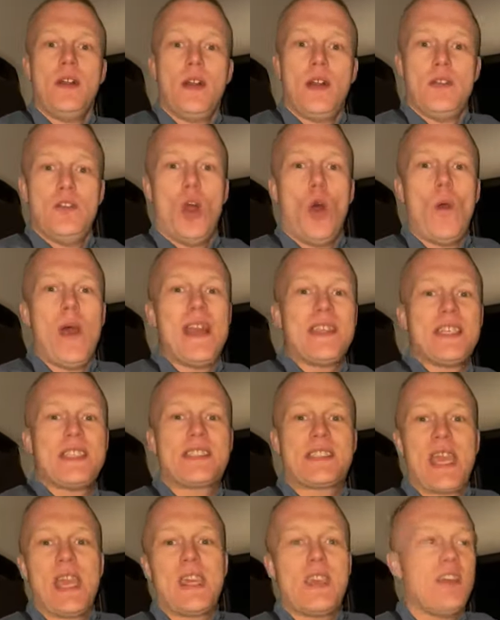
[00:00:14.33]
No
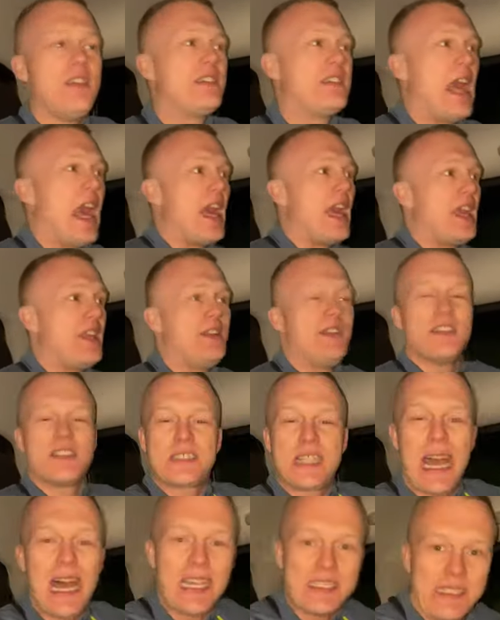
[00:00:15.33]
hesitating, get in.
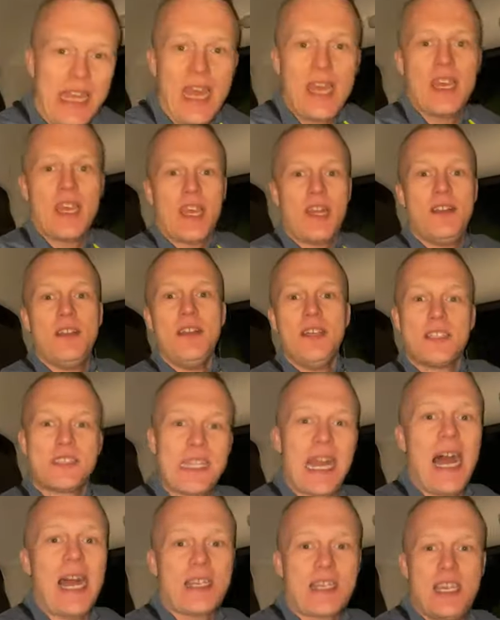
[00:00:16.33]
Start dating,
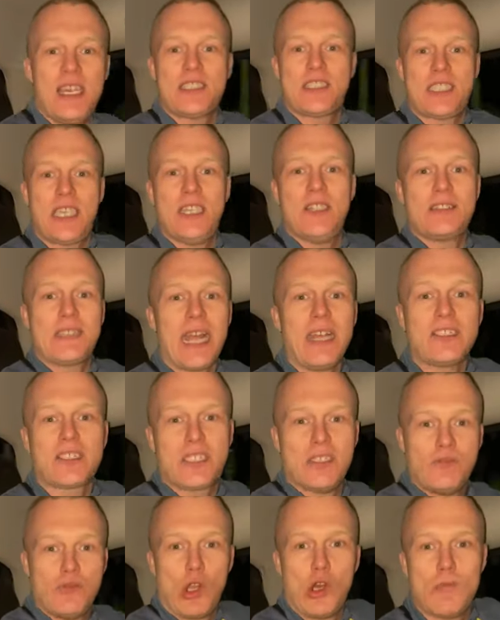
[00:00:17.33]
start kissing,
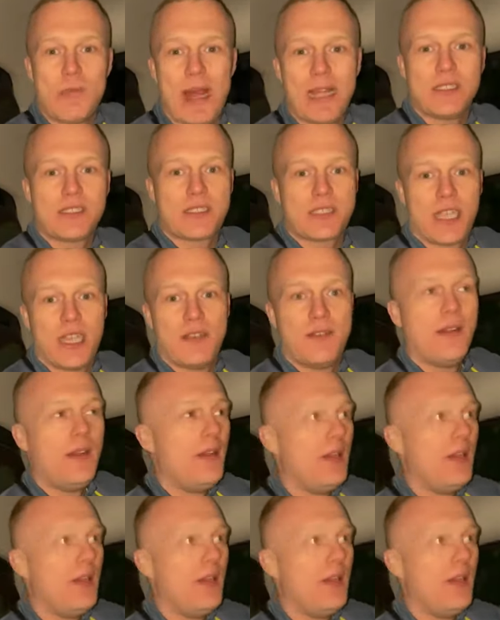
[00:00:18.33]
dancing, romancing.